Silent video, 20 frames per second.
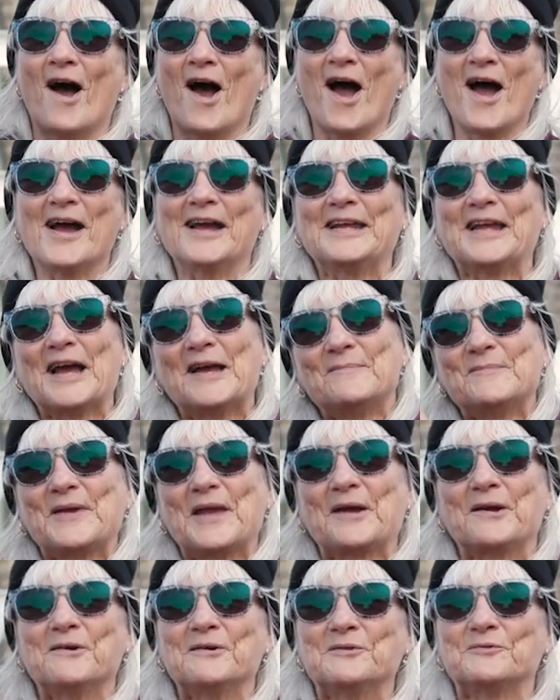Hi, I'm
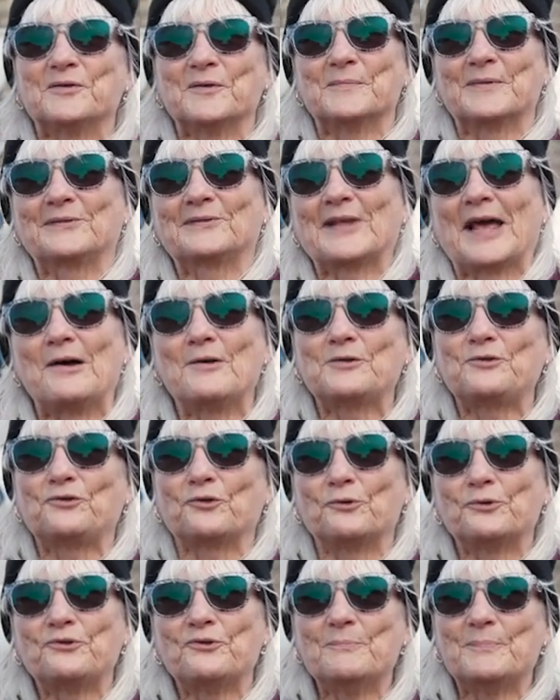Karen from the South
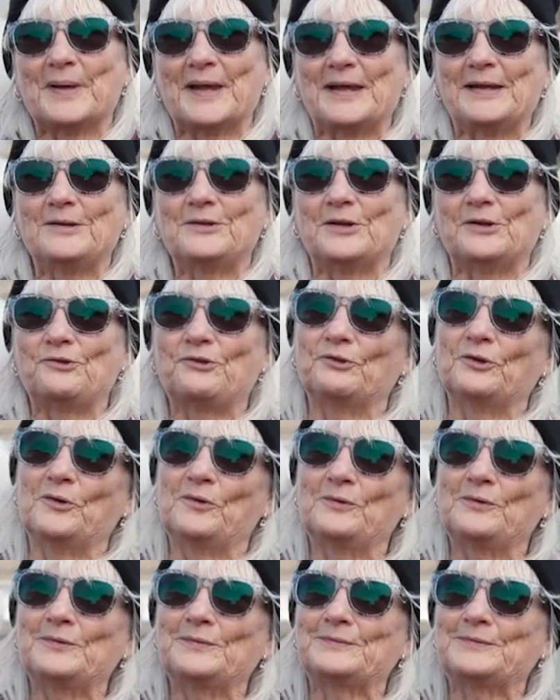Georgian Bay
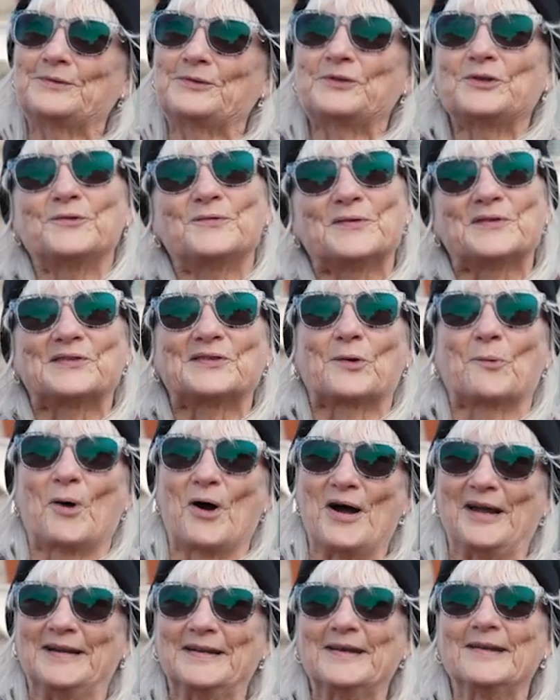Digital Service
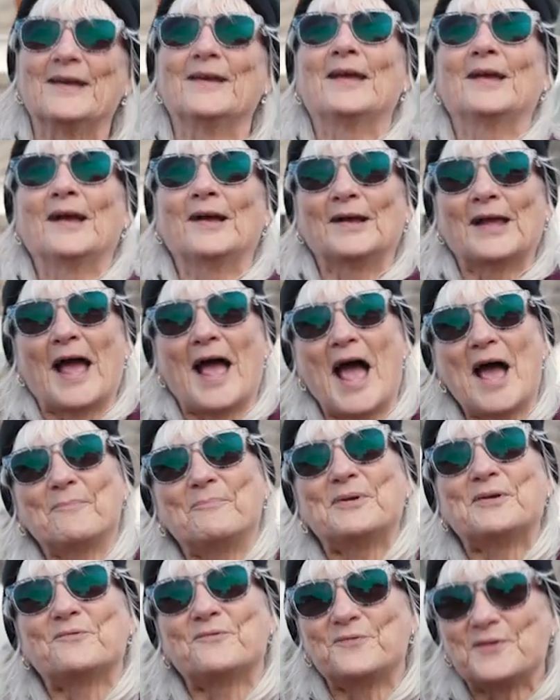Squad.
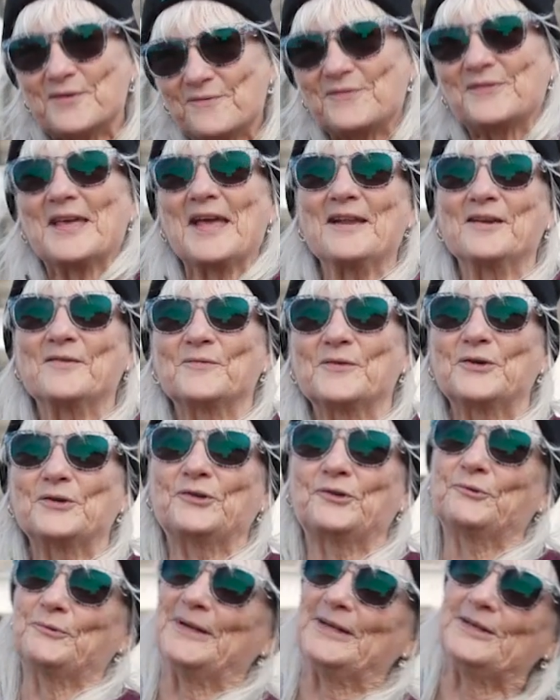Happy 5th
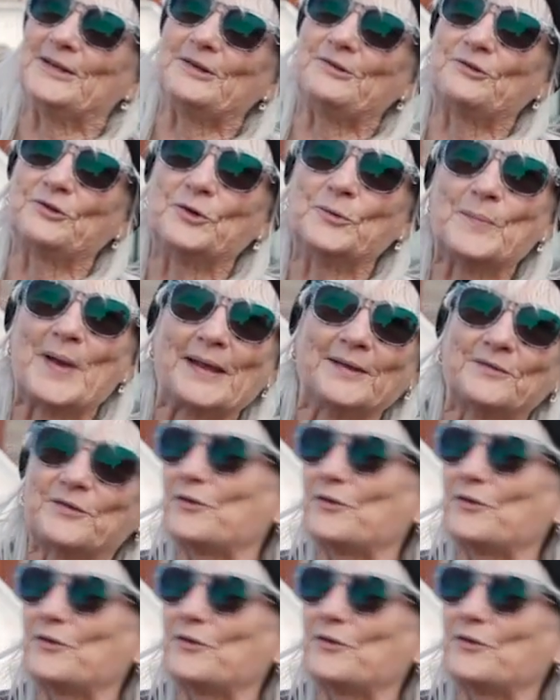anniversary, Digital Main